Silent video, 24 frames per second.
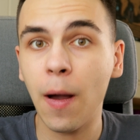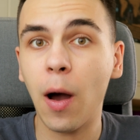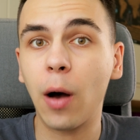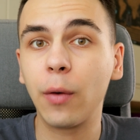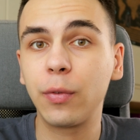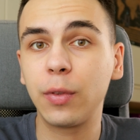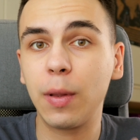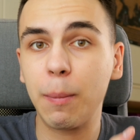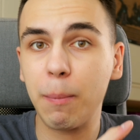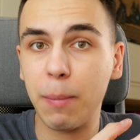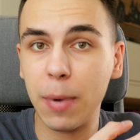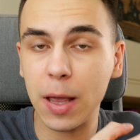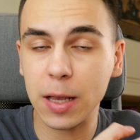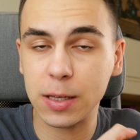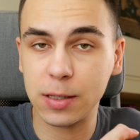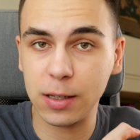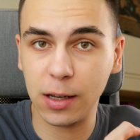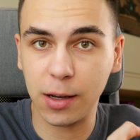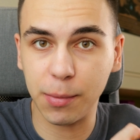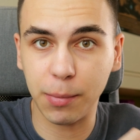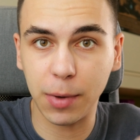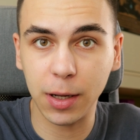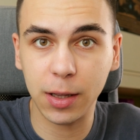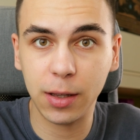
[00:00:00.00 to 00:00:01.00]
of the
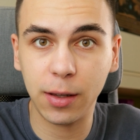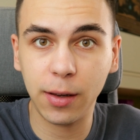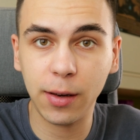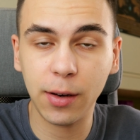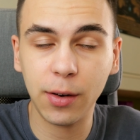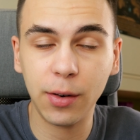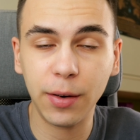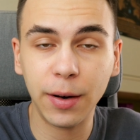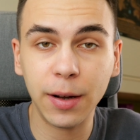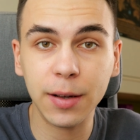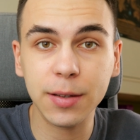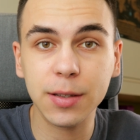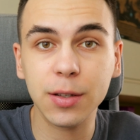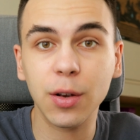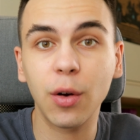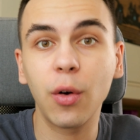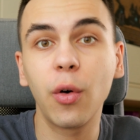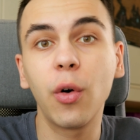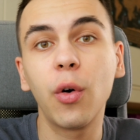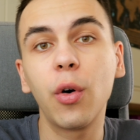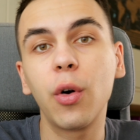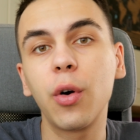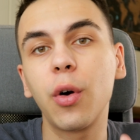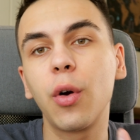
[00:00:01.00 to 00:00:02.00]
basic materials
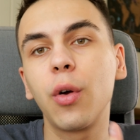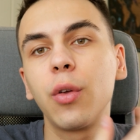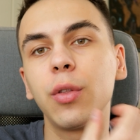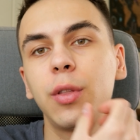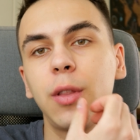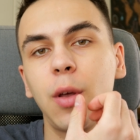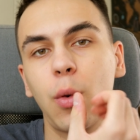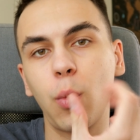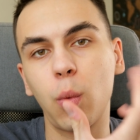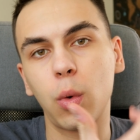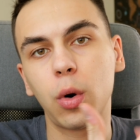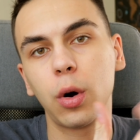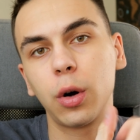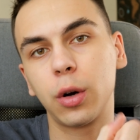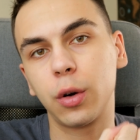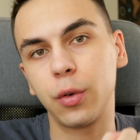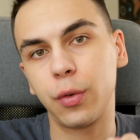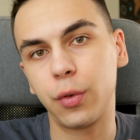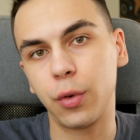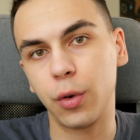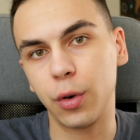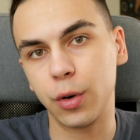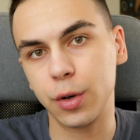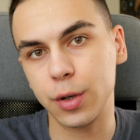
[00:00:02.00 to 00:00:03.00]
or the
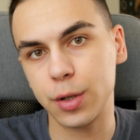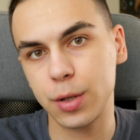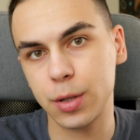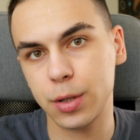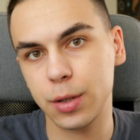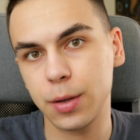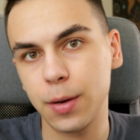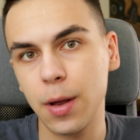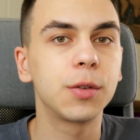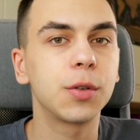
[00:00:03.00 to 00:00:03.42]
workforce.